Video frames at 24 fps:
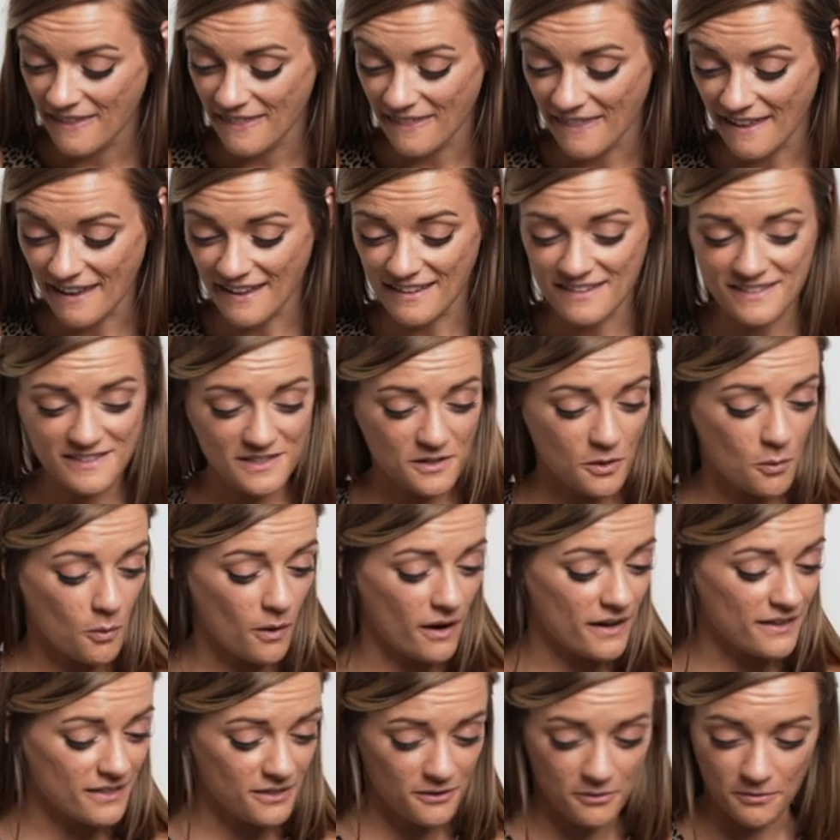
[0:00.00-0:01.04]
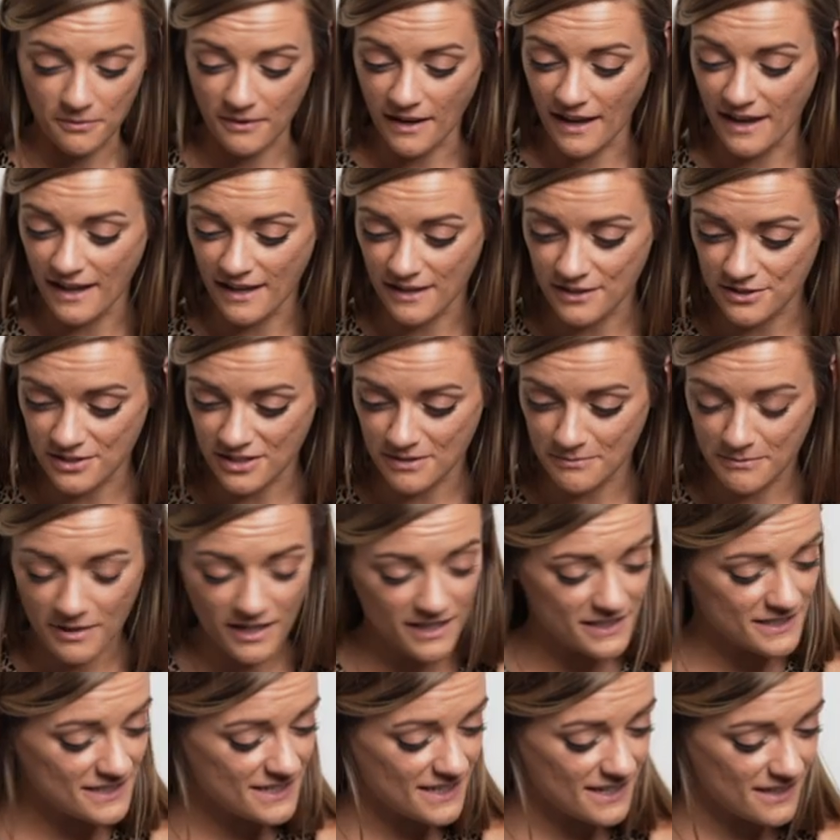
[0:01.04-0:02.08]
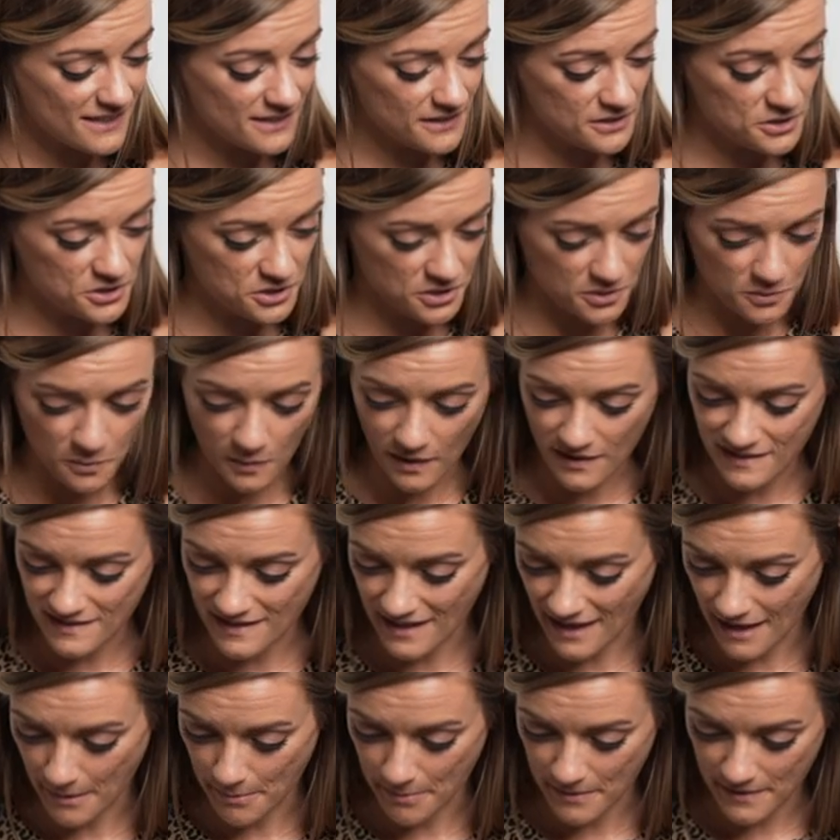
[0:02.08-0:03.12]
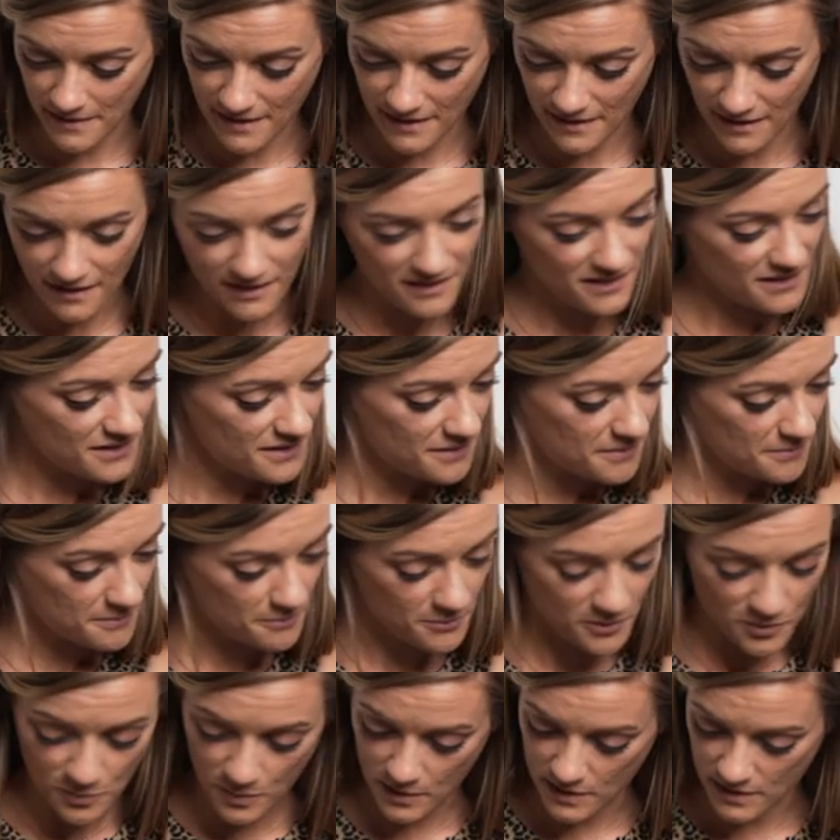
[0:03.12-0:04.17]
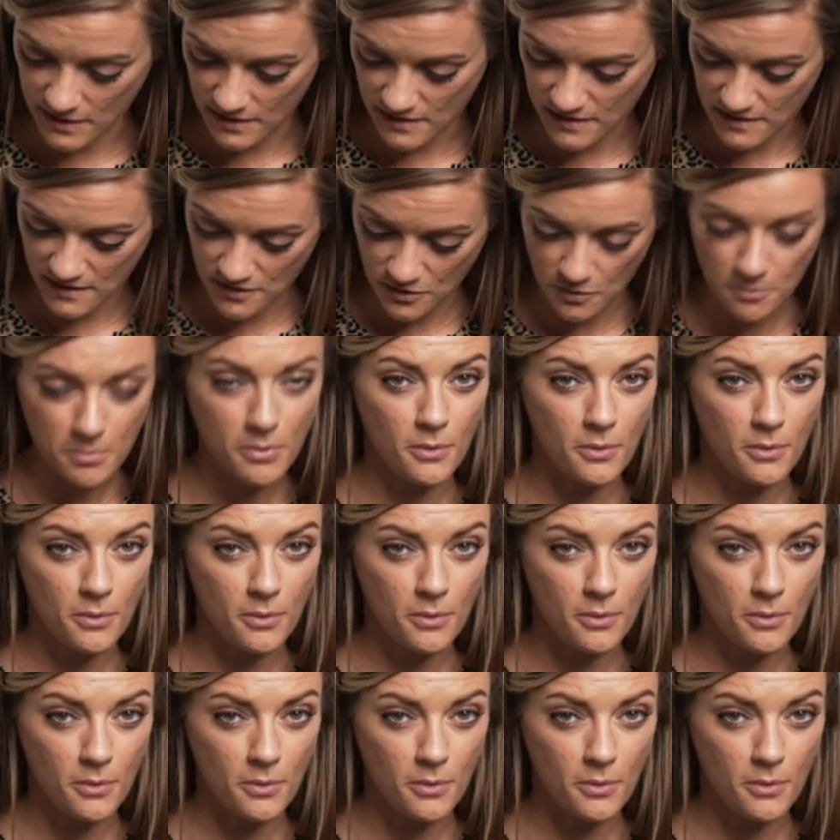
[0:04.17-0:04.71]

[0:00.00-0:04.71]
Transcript: That's quite the range. I'm not exactly sure what's happening between these two